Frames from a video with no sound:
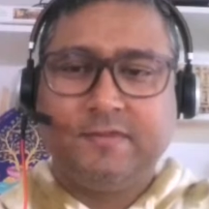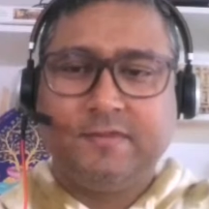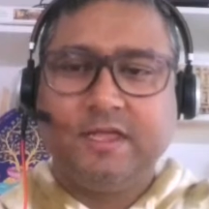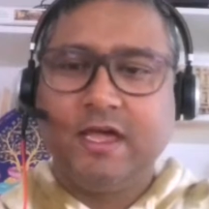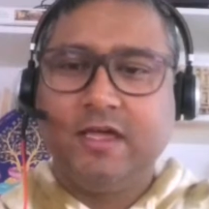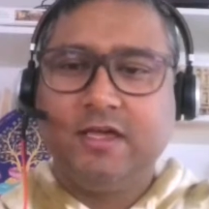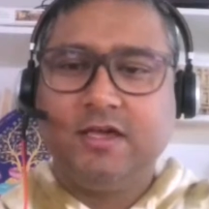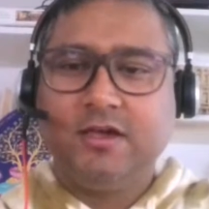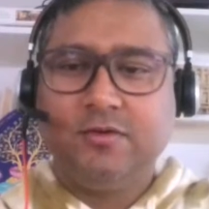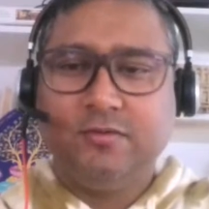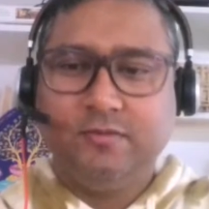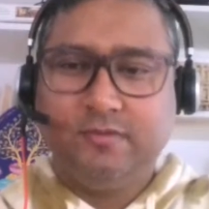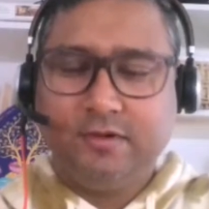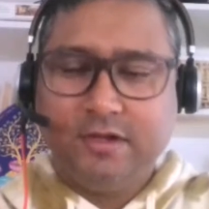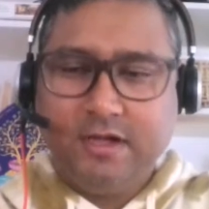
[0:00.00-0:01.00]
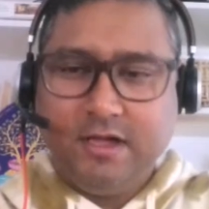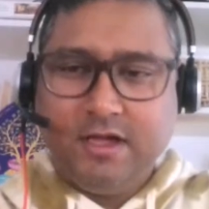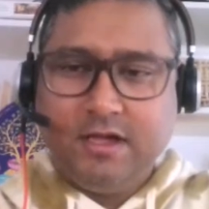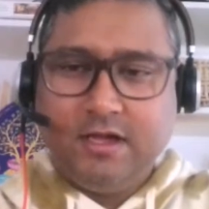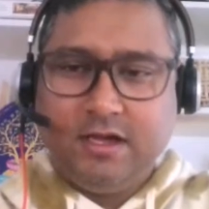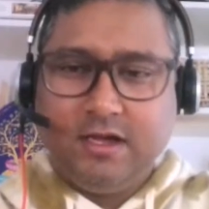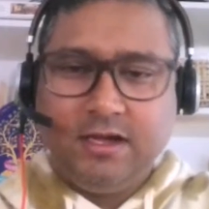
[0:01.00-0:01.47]
Thank you.
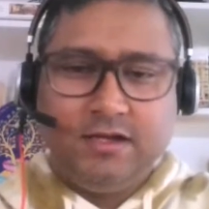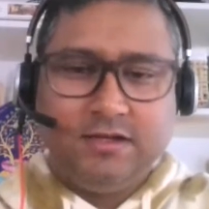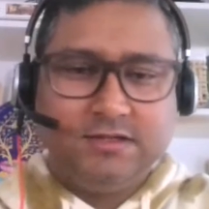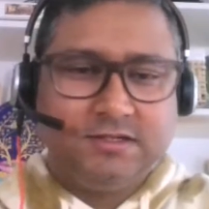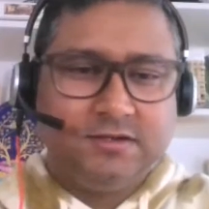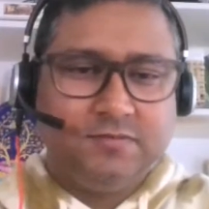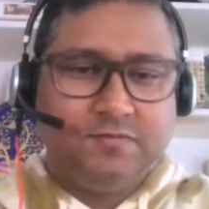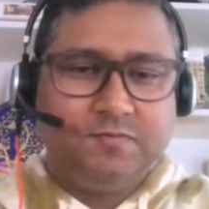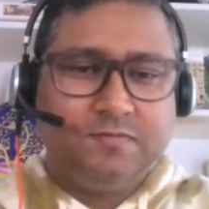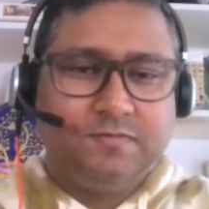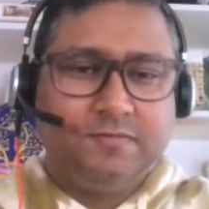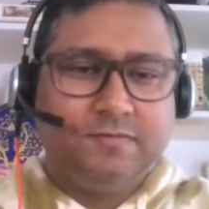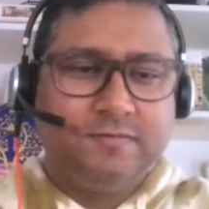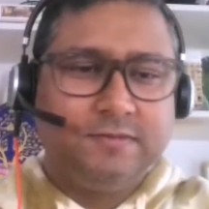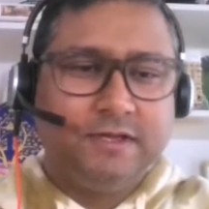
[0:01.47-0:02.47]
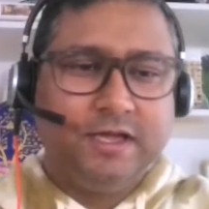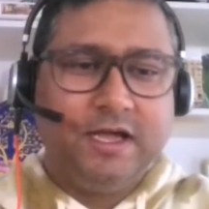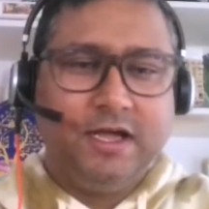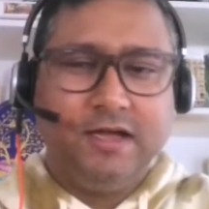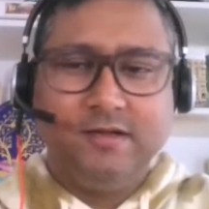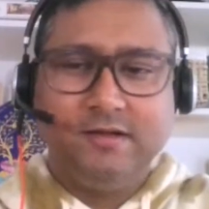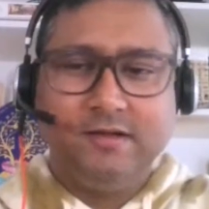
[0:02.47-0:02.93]
So
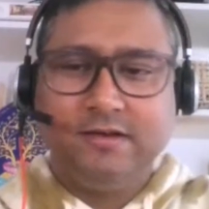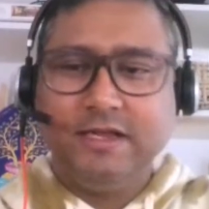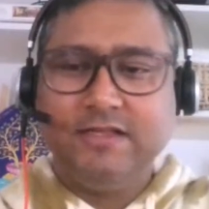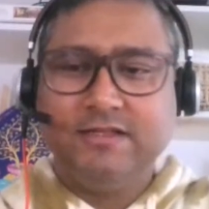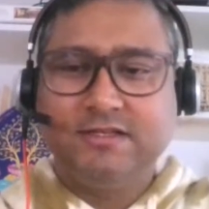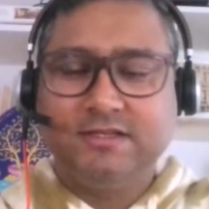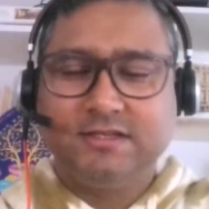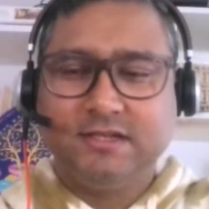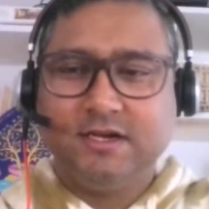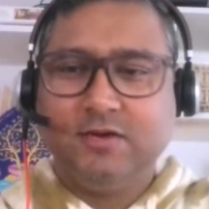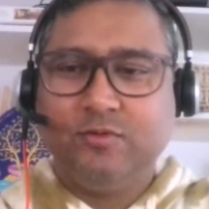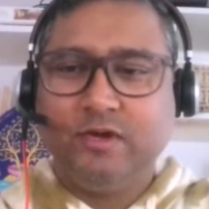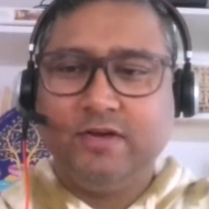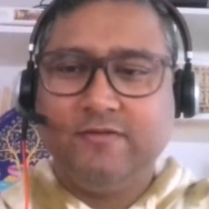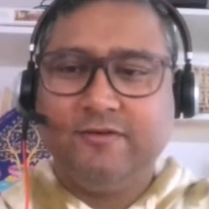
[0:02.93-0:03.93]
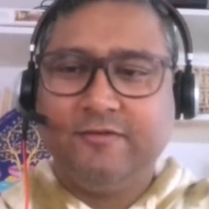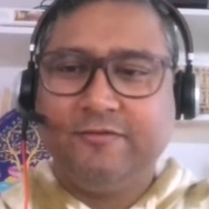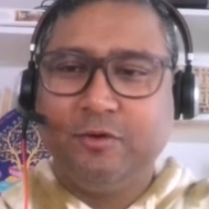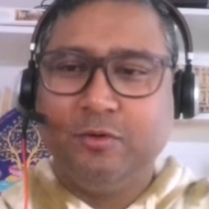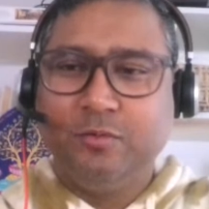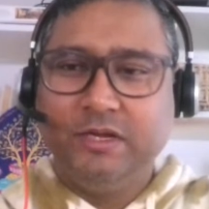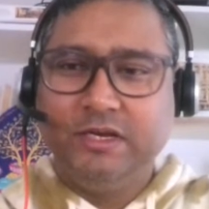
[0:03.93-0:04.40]
yeah, let's wait for a
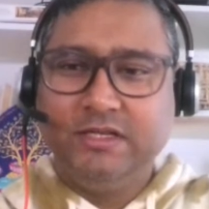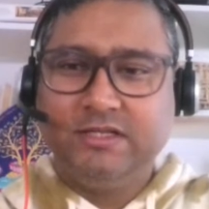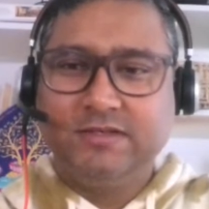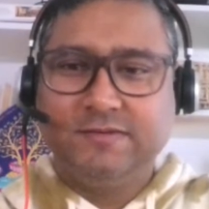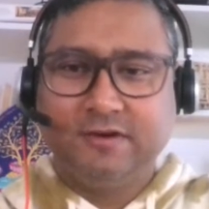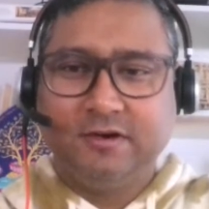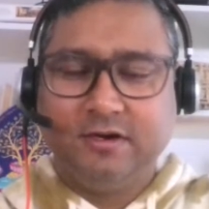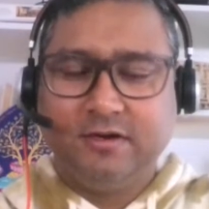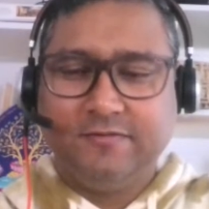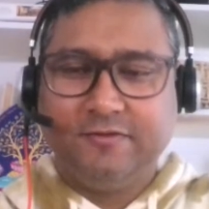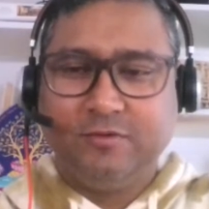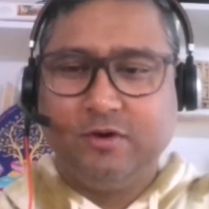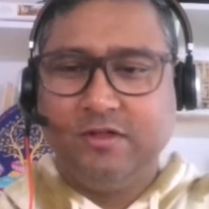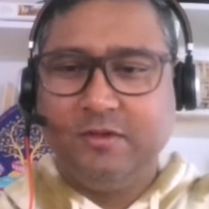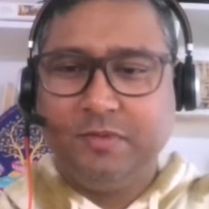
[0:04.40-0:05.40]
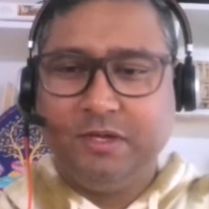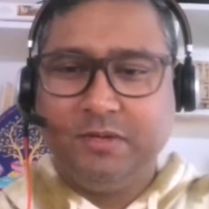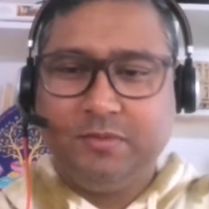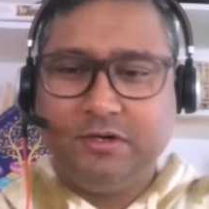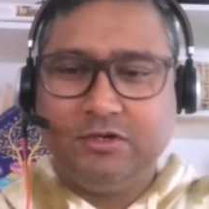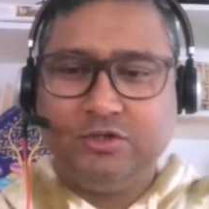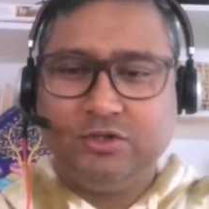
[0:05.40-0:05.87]
few minutes for a few other
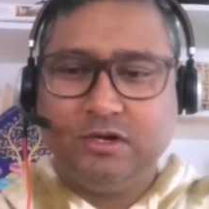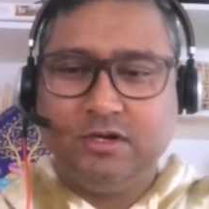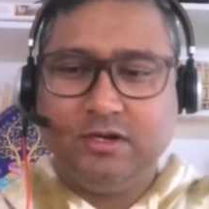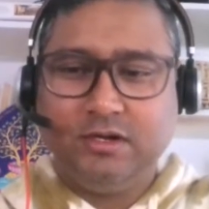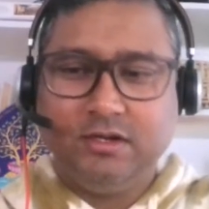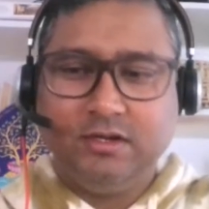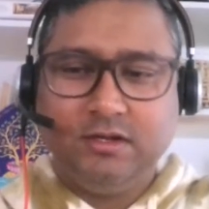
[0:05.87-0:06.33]
people to join.